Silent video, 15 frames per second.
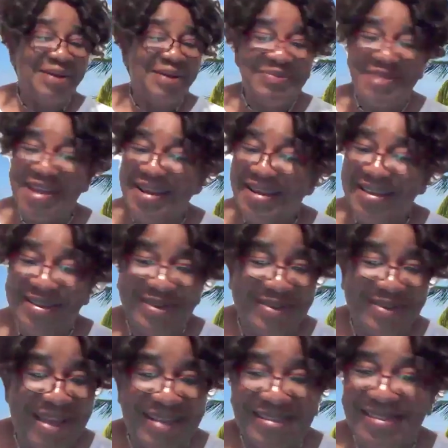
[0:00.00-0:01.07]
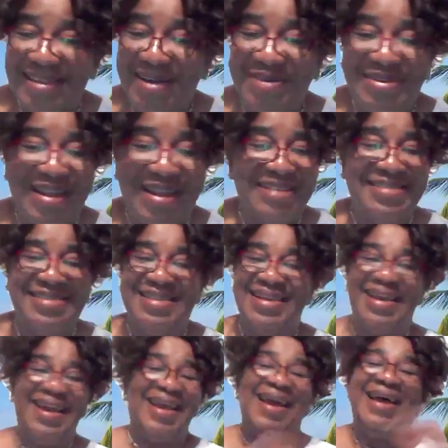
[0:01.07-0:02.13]
I'm telling you, that's
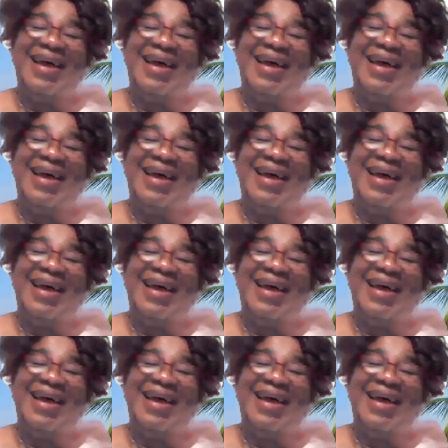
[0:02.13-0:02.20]
honestly,